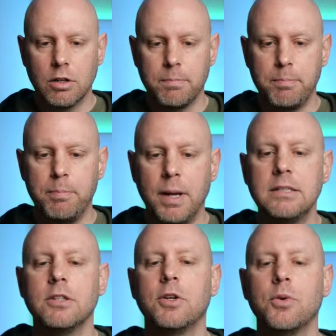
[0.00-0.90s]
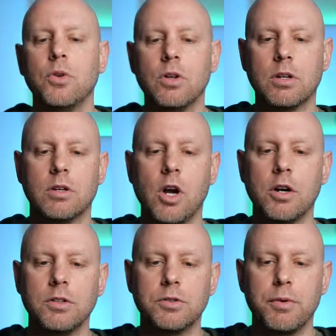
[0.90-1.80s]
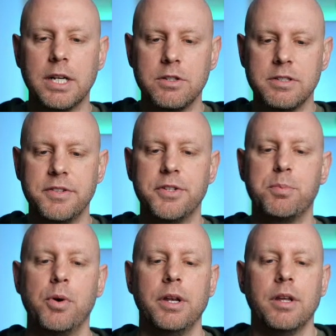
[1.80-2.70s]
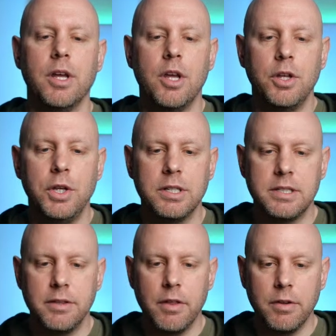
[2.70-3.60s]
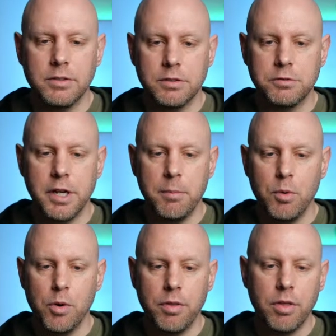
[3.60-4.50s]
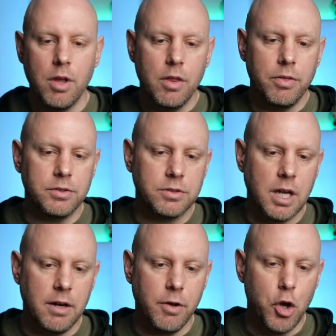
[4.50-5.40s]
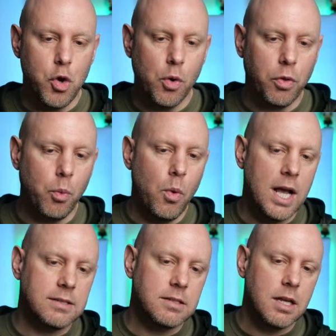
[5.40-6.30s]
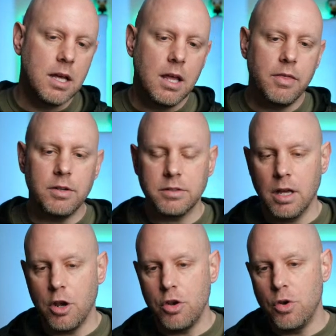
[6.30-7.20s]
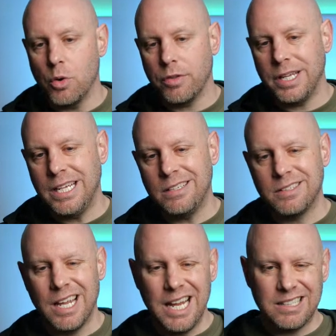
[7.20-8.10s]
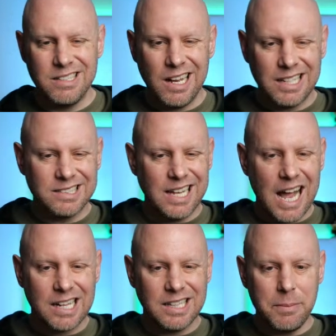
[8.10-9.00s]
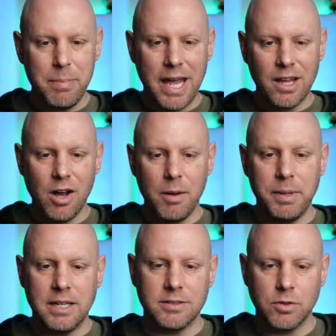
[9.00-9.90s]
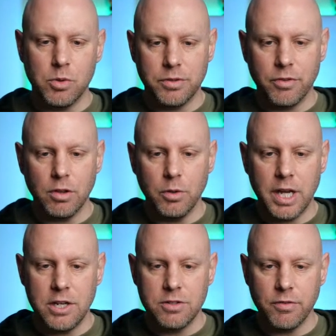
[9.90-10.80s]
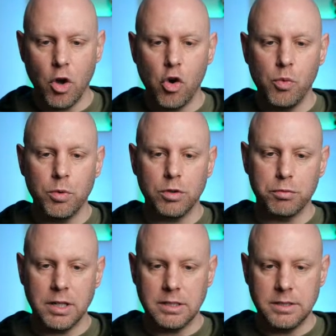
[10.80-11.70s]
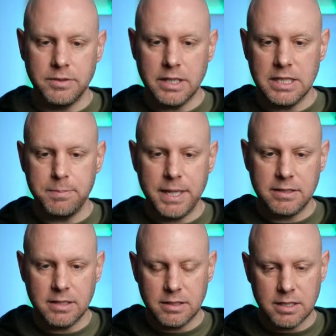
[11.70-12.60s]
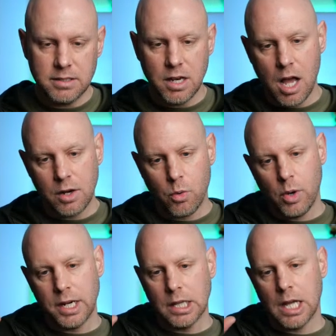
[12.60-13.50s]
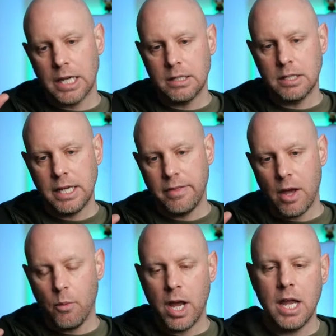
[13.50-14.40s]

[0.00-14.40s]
pentagonal cardinal directions at this point. You can see that there's a straight up north, there's kind of a northwest, there's a northeast. It's not exactly bang on because, of course, the location of the homeworld relative to these bases is not quite aligned in that way.